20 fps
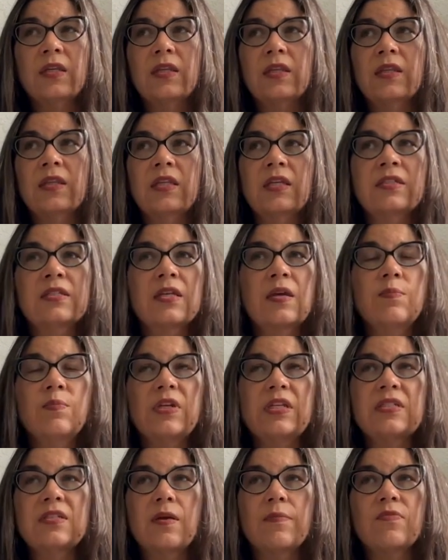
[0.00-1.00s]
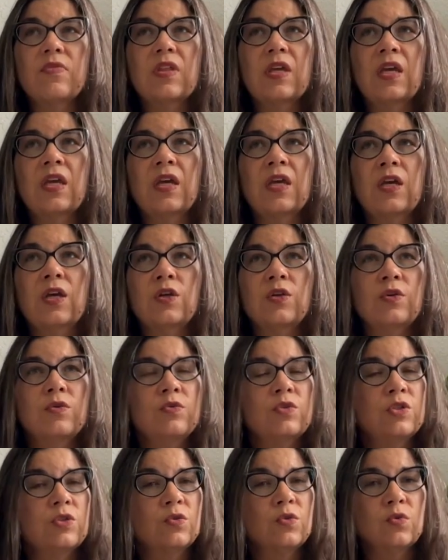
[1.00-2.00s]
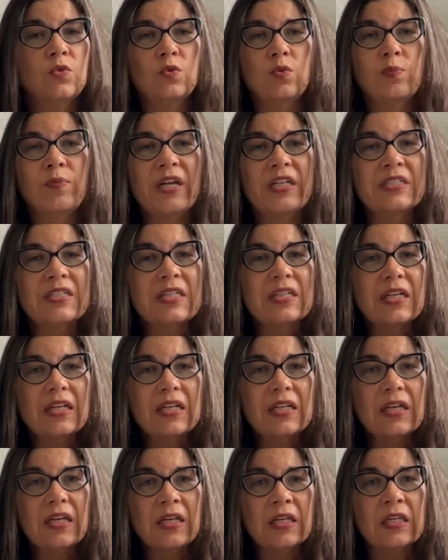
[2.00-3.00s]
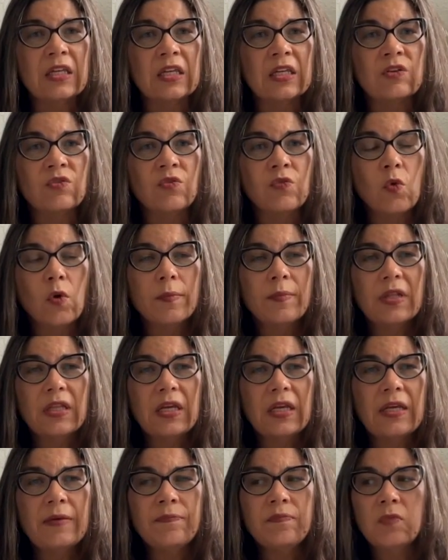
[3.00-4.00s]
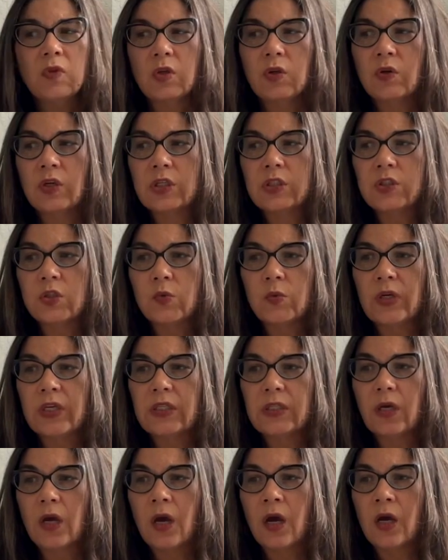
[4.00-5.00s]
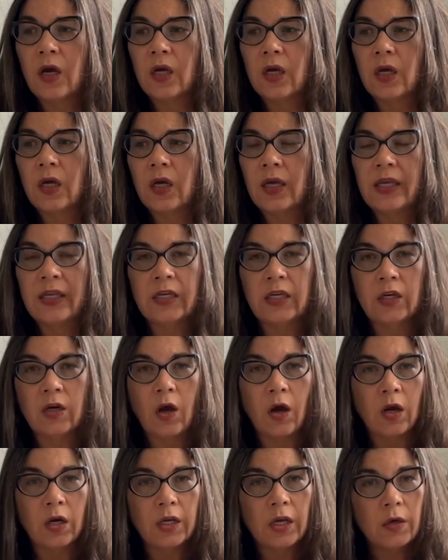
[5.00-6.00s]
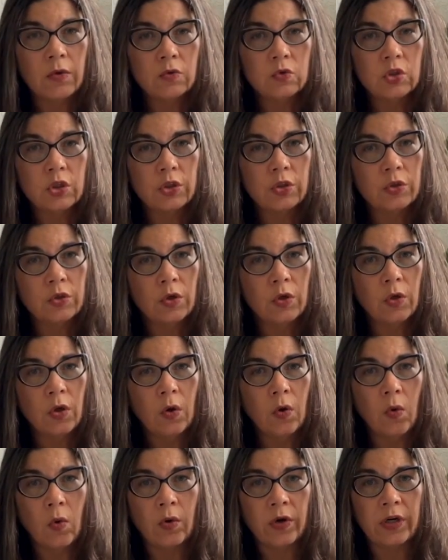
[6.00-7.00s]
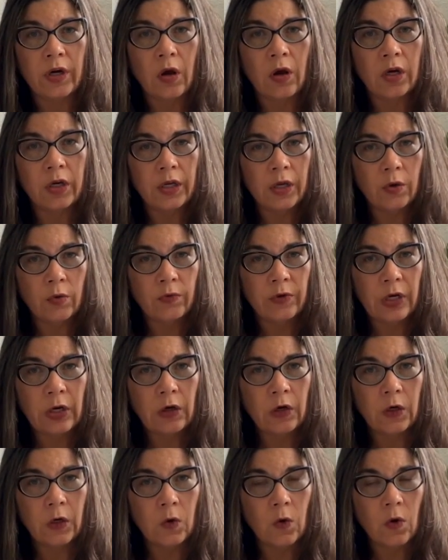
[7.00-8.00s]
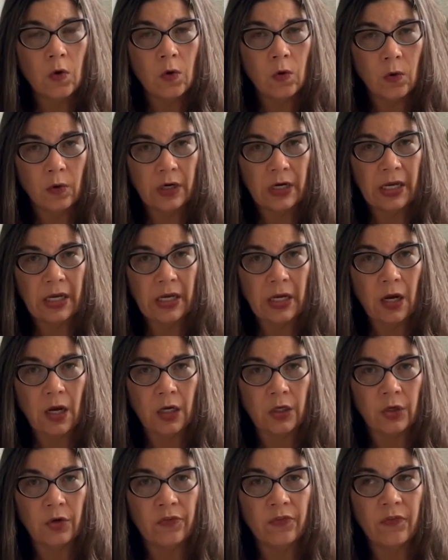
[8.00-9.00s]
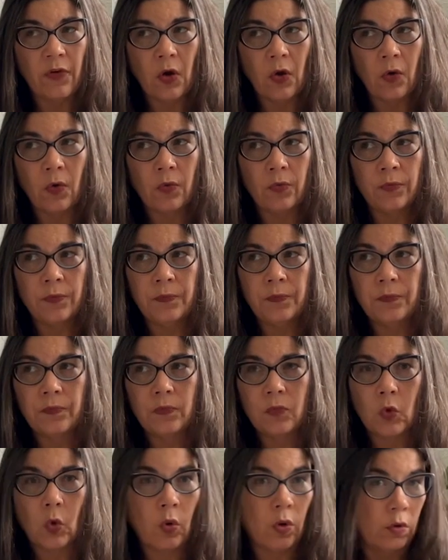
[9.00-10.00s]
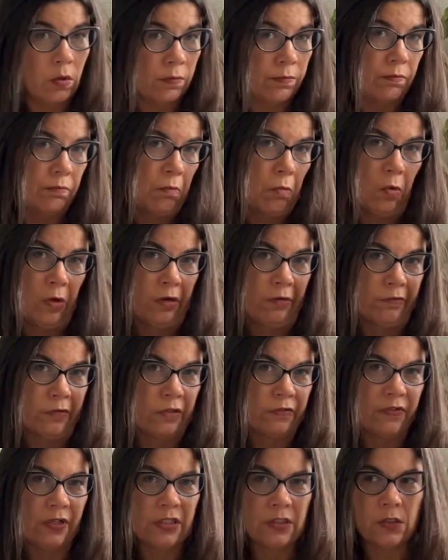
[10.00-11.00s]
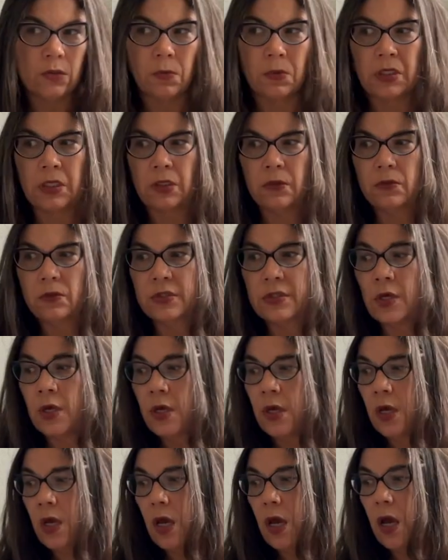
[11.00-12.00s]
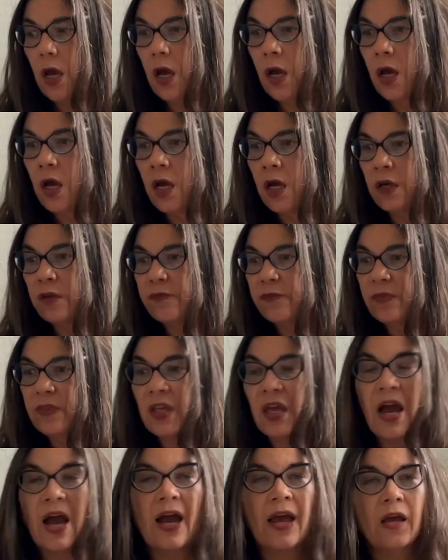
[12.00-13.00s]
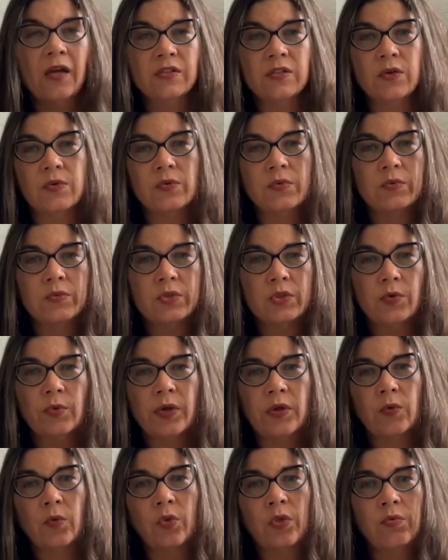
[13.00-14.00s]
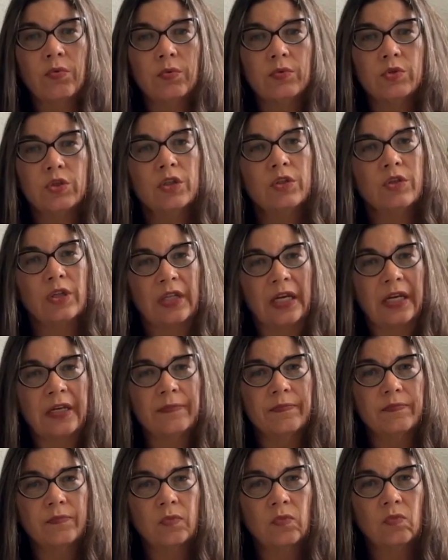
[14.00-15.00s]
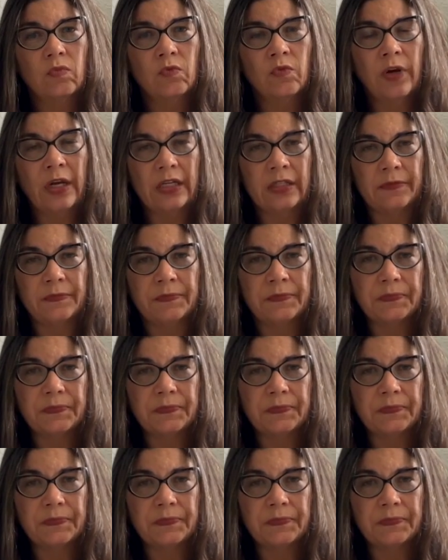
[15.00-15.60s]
This can be something you do mentally and informally. You could do it in an audio journal or an audio recording on your phone or whatever device you want to use. I also do it through journaling, written.